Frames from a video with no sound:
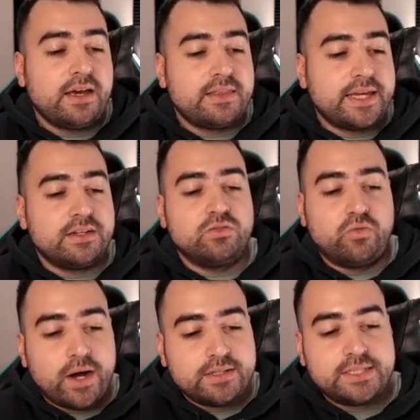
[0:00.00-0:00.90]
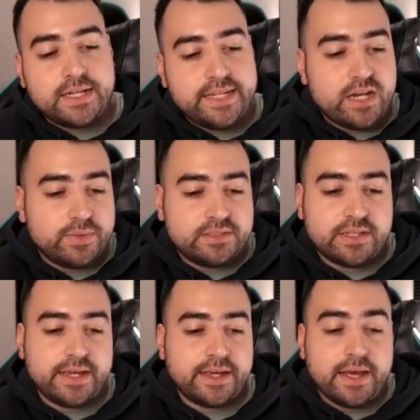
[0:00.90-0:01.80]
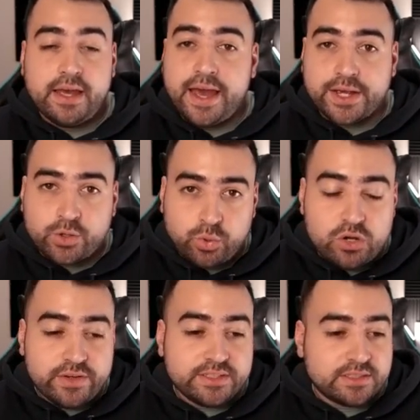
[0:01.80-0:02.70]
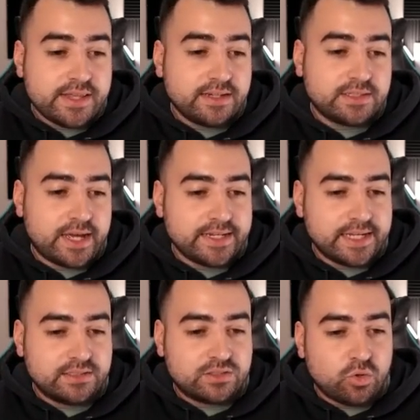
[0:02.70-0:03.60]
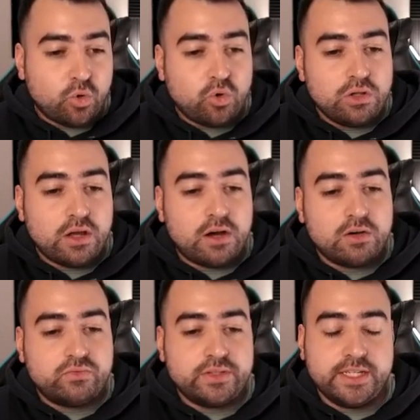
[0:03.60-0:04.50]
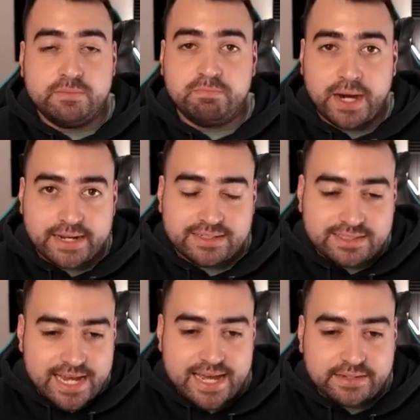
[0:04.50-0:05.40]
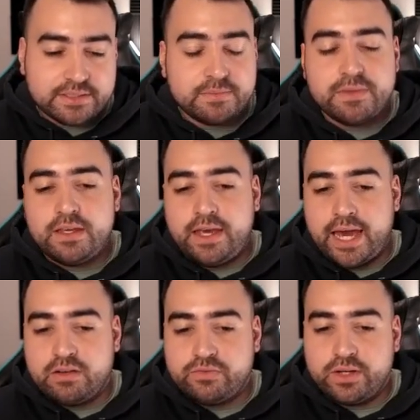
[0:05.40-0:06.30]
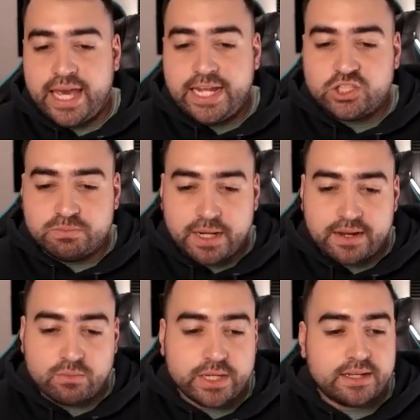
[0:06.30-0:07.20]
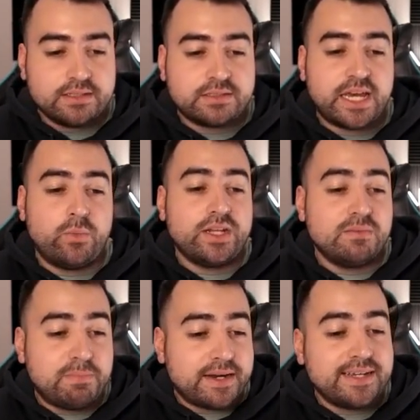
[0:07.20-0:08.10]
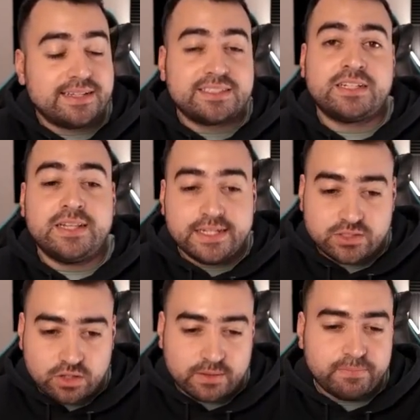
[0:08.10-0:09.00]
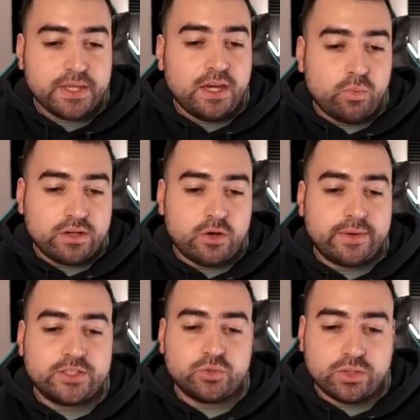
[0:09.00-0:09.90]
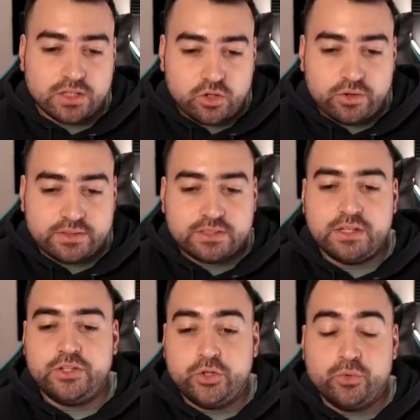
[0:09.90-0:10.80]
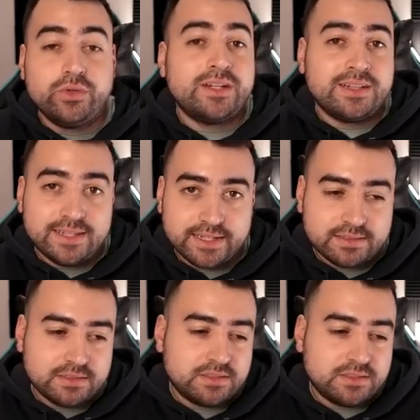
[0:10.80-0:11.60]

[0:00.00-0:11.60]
Then right down here, we're saying a query selector against all of the button tags. And for each button, we're gonna say when the button gets clicked on, we're going to alert you clicked.